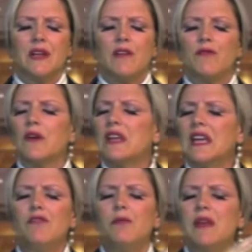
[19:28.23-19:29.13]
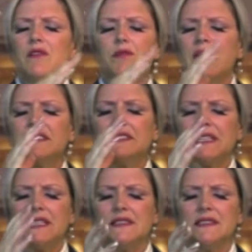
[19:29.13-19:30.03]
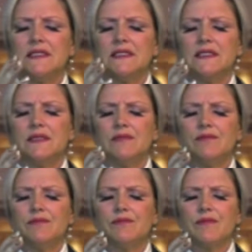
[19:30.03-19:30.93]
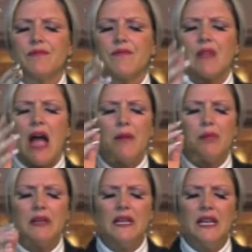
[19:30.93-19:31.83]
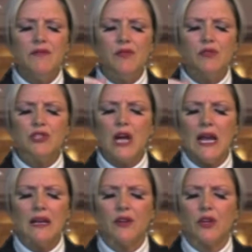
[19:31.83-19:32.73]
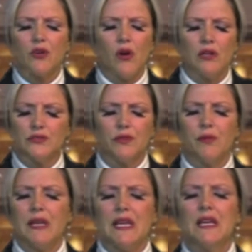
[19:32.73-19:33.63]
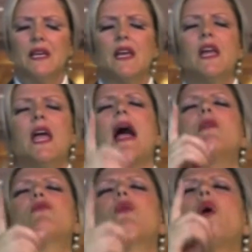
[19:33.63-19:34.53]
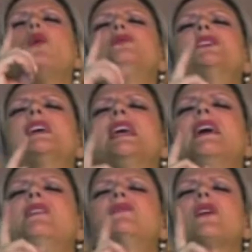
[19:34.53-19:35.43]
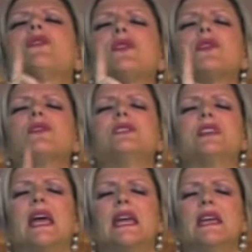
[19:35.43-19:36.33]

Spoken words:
Forgive me of my sins. I believe you died on the cross for me and rose again the third day.